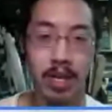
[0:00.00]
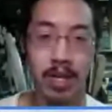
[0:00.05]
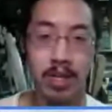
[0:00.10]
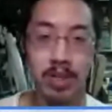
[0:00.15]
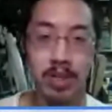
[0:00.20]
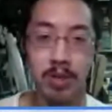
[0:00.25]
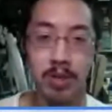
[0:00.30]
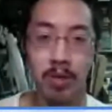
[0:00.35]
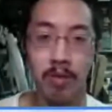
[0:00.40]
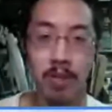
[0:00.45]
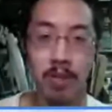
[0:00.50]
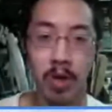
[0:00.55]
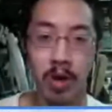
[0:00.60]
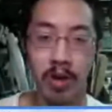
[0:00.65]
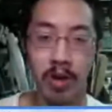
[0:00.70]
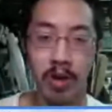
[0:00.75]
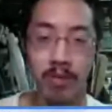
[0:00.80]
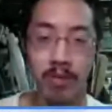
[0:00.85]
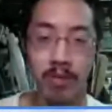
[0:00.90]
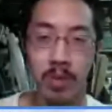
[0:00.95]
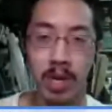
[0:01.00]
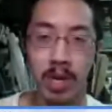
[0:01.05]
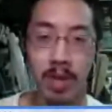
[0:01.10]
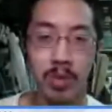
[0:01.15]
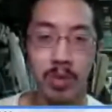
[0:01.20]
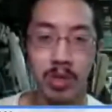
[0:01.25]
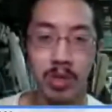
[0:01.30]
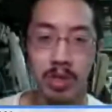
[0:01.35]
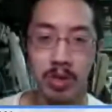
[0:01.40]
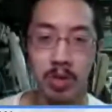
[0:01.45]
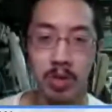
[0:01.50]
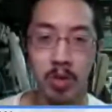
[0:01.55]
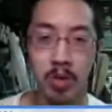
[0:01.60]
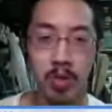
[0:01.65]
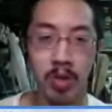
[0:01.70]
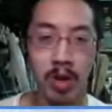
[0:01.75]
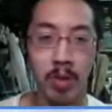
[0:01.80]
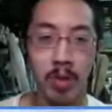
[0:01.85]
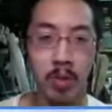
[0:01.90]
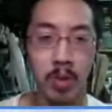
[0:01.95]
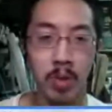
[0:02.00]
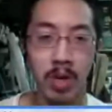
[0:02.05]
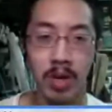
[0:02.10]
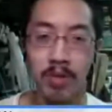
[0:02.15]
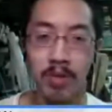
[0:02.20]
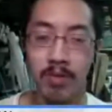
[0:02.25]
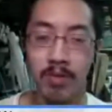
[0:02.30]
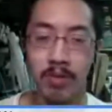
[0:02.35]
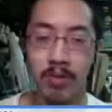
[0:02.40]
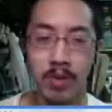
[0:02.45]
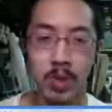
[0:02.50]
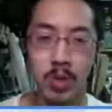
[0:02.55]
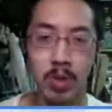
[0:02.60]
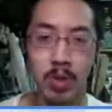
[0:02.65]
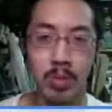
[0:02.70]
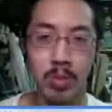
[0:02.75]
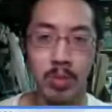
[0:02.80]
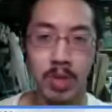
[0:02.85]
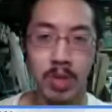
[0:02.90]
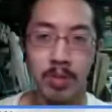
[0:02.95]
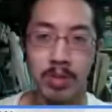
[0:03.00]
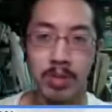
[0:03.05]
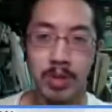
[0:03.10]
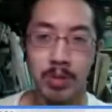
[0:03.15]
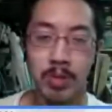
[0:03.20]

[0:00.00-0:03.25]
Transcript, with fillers: And so far, I've been able to create what I've dreamt up.